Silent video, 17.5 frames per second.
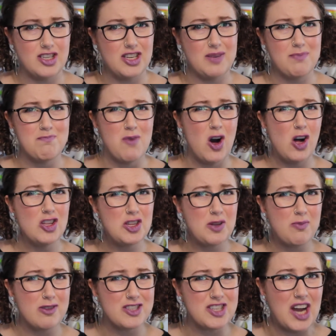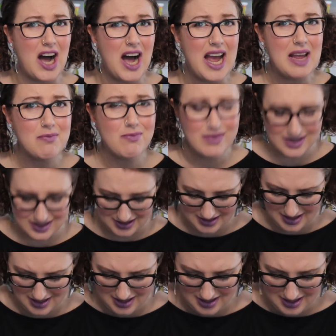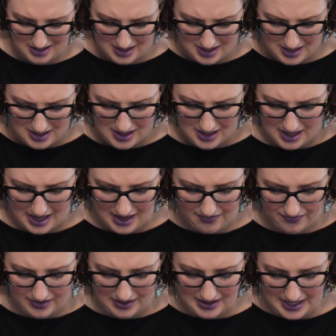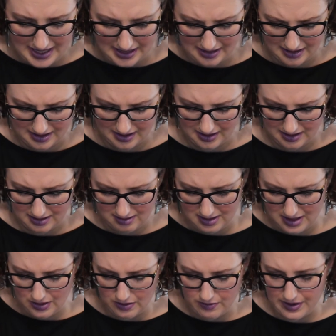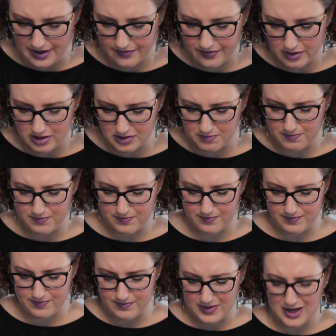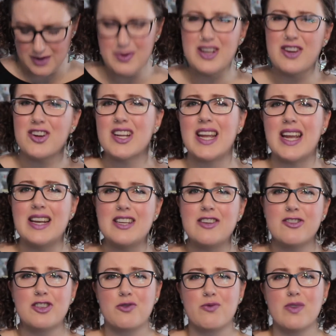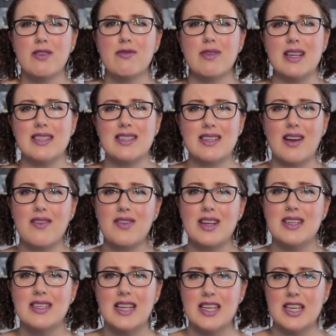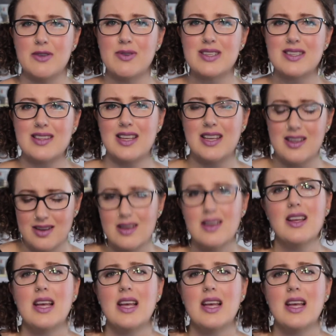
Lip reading: multiple times. I feel like they were one of those, you know when you're a kid and you just reread stuff continuously?